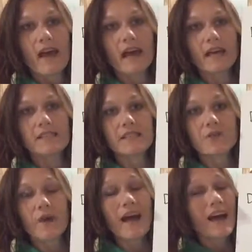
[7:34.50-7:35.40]
And
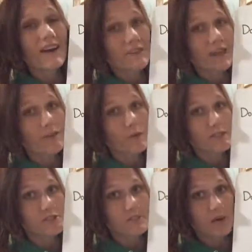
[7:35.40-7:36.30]
you have to have a
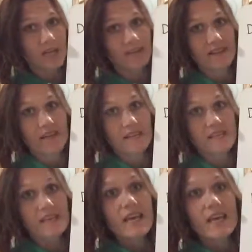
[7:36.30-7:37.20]
question mark at the
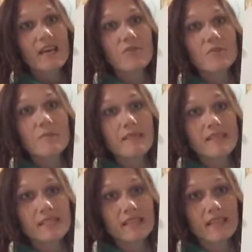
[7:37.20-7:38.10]
end. If you
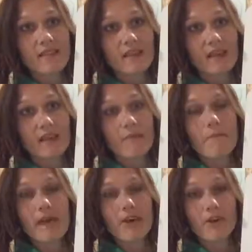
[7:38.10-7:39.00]
missed anything,
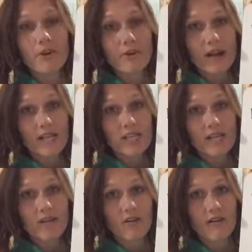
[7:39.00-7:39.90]
make a
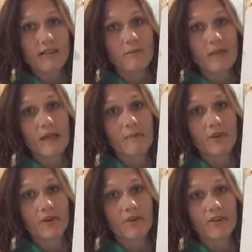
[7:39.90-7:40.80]
correction on your
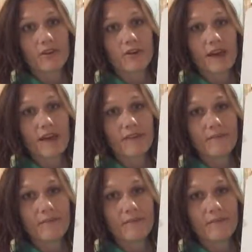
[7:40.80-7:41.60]
paper, okay?